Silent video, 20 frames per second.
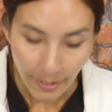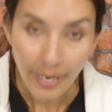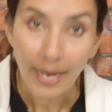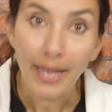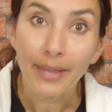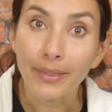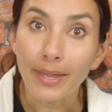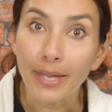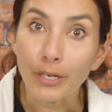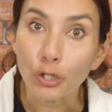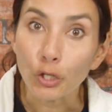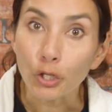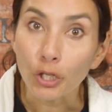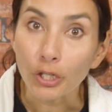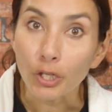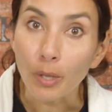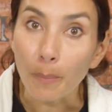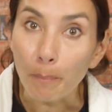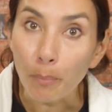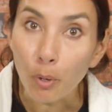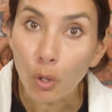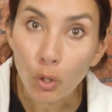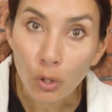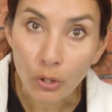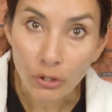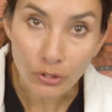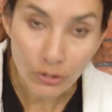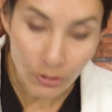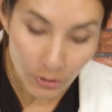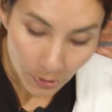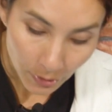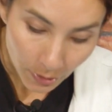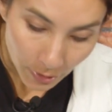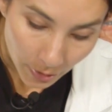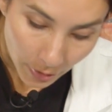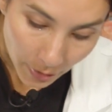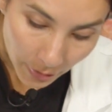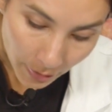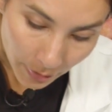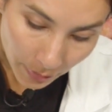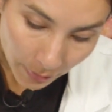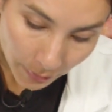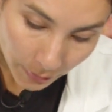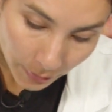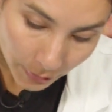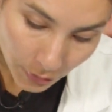and then you're going to put the